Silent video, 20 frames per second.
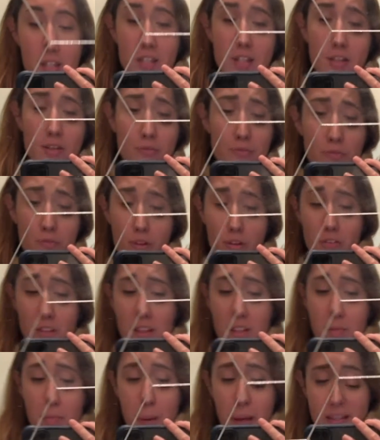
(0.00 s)
then a full of
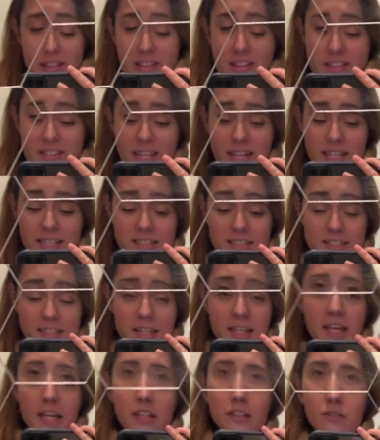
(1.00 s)
like bags inside
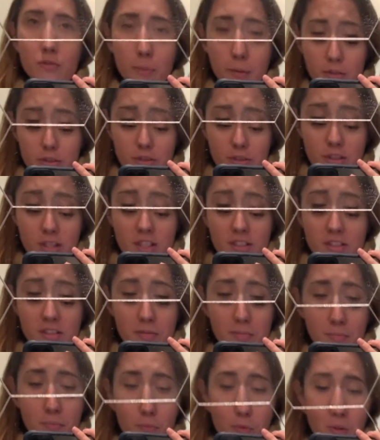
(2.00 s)
to make sure that
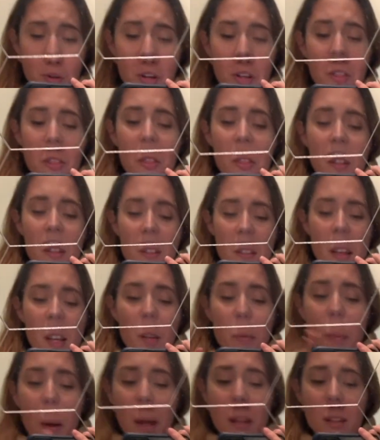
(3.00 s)
the weight is like
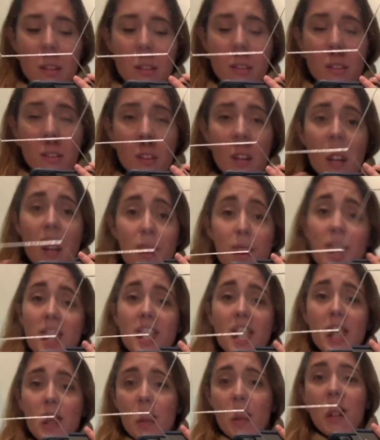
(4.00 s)
balanced? Because
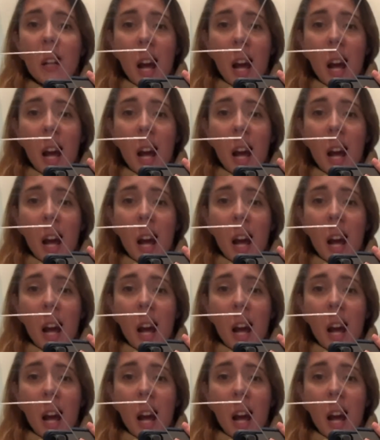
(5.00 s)
that's what